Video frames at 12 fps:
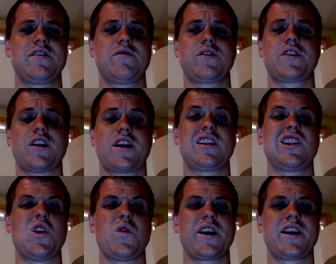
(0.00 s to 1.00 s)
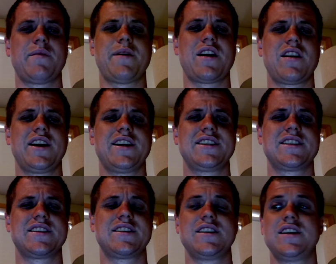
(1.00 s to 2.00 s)
with a lot of low-income areas
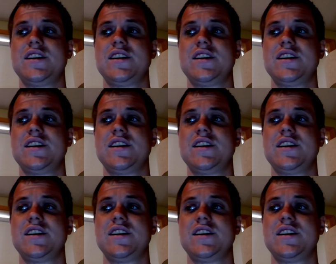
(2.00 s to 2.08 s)
and